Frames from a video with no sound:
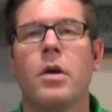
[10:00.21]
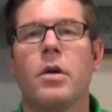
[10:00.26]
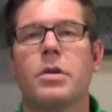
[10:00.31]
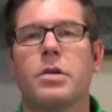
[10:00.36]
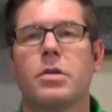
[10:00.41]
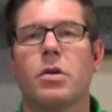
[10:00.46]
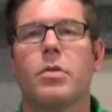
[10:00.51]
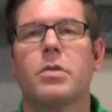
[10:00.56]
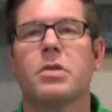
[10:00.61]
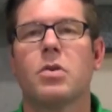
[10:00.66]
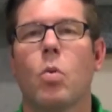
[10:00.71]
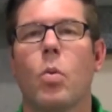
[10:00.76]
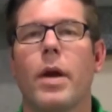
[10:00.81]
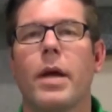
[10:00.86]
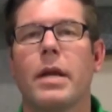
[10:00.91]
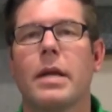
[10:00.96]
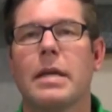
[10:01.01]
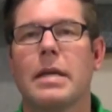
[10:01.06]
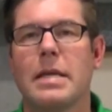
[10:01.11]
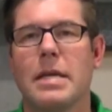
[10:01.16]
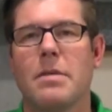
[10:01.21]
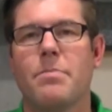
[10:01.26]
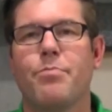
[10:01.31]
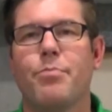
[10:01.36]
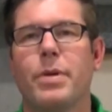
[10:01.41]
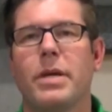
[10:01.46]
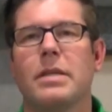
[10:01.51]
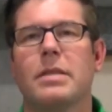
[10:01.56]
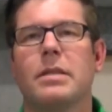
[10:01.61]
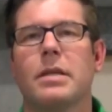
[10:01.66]
So it's a way to get
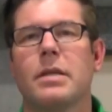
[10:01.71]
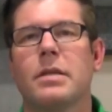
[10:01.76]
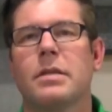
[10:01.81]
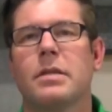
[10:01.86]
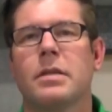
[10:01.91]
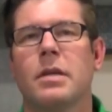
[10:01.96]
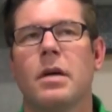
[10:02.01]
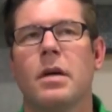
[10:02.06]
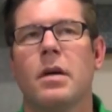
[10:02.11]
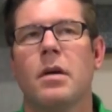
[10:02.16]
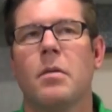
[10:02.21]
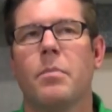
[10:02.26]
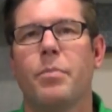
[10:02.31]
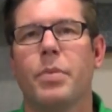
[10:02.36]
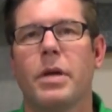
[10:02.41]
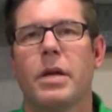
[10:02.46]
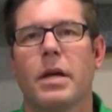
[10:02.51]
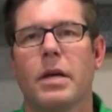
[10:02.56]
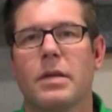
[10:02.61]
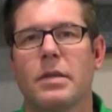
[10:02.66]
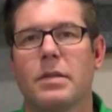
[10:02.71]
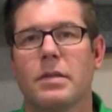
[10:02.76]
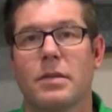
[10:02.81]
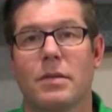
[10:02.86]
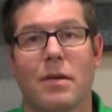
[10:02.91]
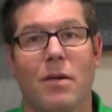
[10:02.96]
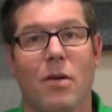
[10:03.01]
business because